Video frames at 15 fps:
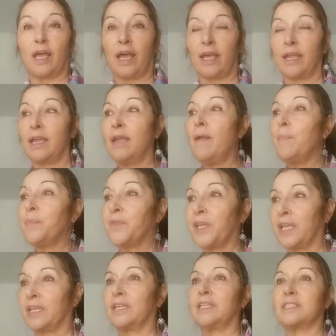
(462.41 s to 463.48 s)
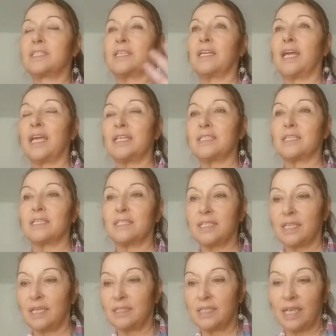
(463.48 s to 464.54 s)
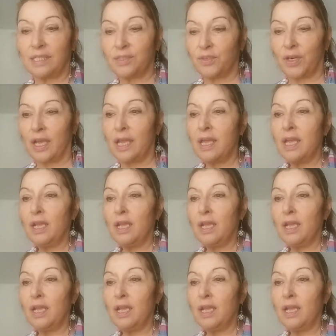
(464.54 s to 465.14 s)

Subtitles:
high triglycerides, etc.,